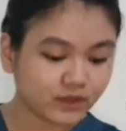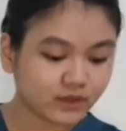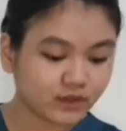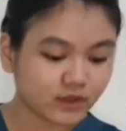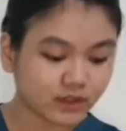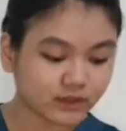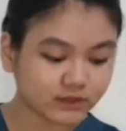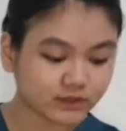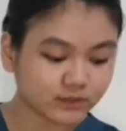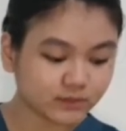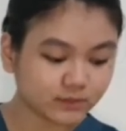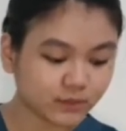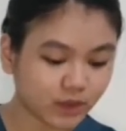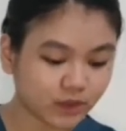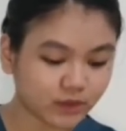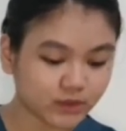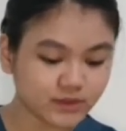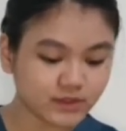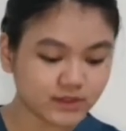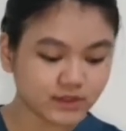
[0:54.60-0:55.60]
cotton
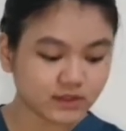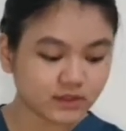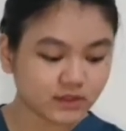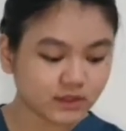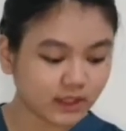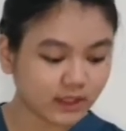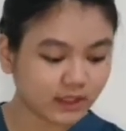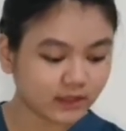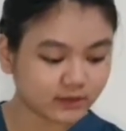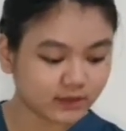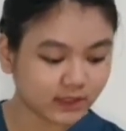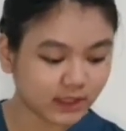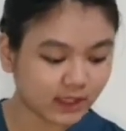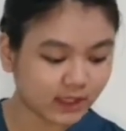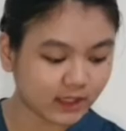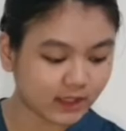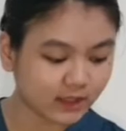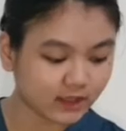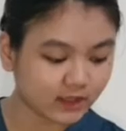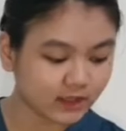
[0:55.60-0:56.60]
balls and
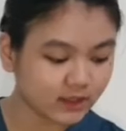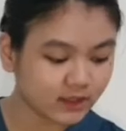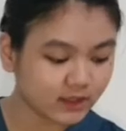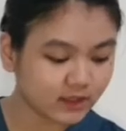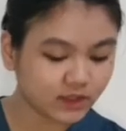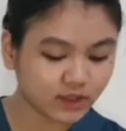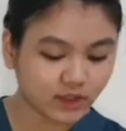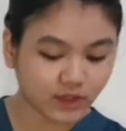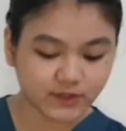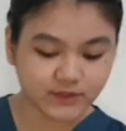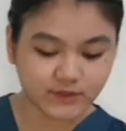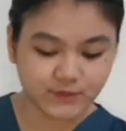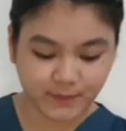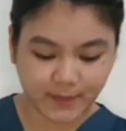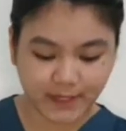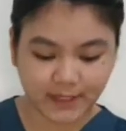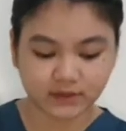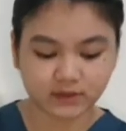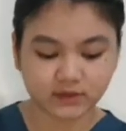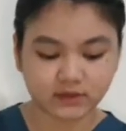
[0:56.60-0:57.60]
the gauze
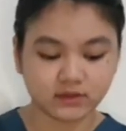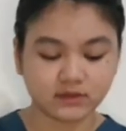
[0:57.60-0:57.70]
pad.